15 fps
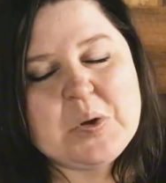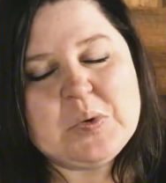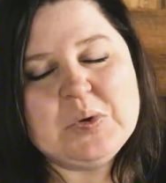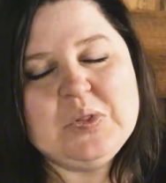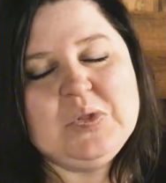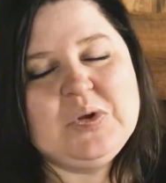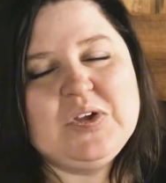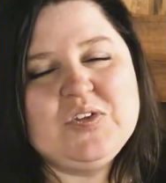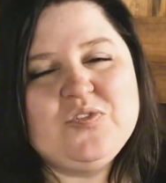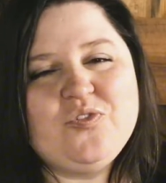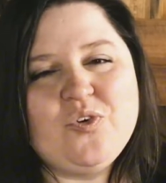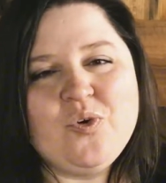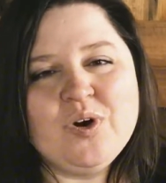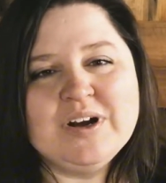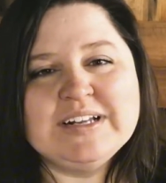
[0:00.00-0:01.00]
We're looking
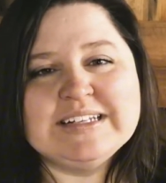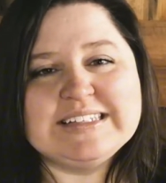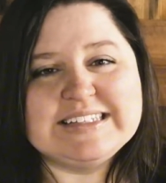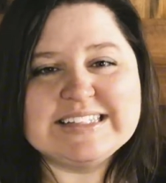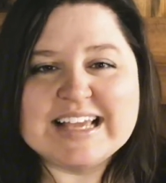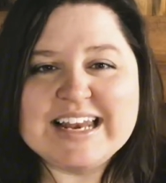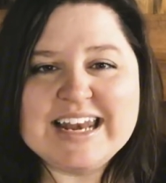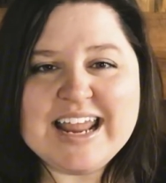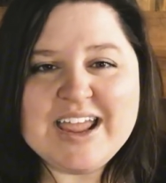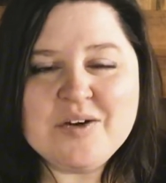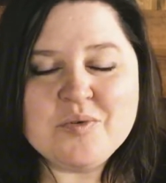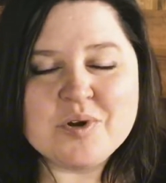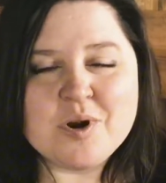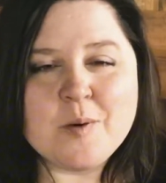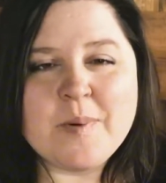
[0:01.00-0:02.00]
forward to Sunday
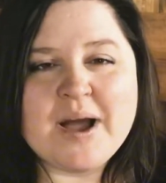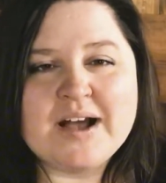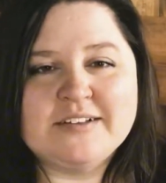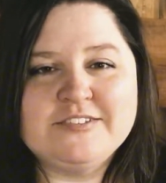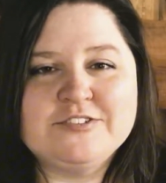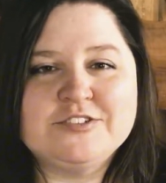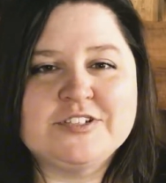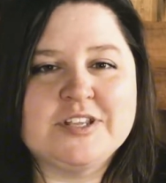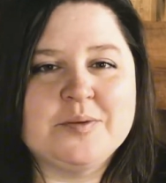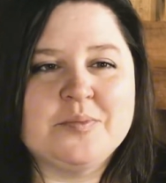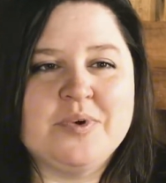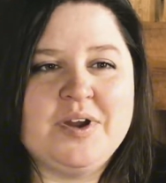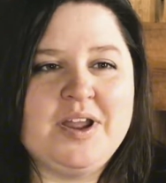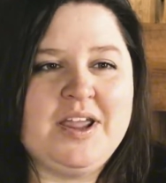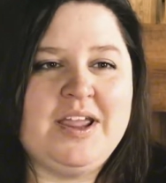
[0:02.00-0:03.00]
when our pastor is going to
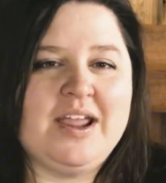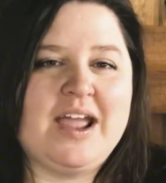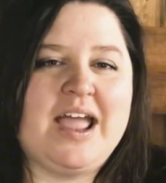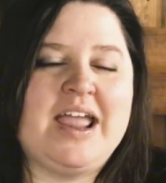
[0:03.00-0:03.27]
bring